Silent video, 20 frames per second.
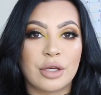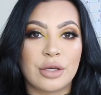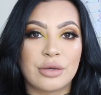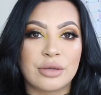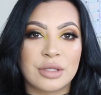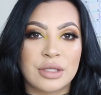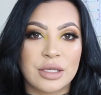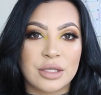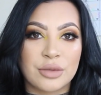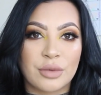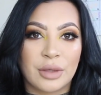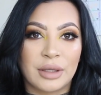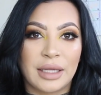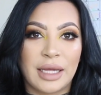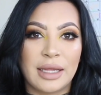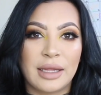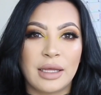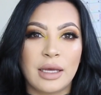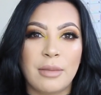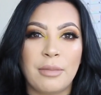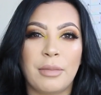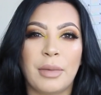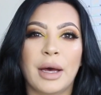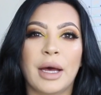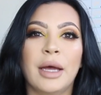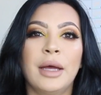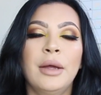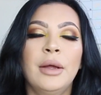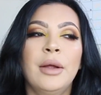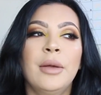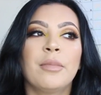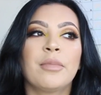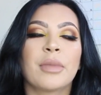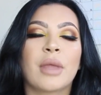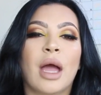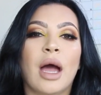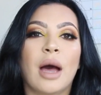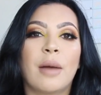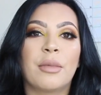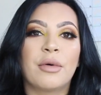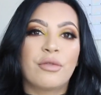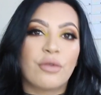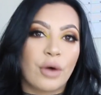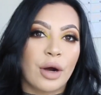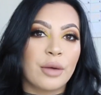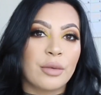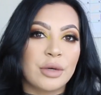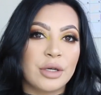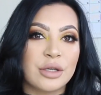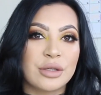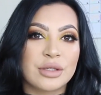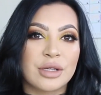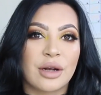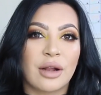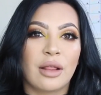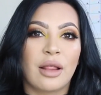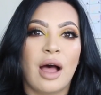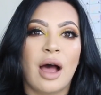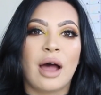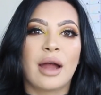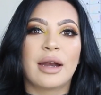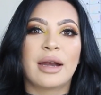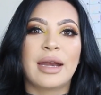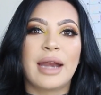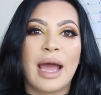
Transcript: to use this one lately, but uh, before I would use it a lot.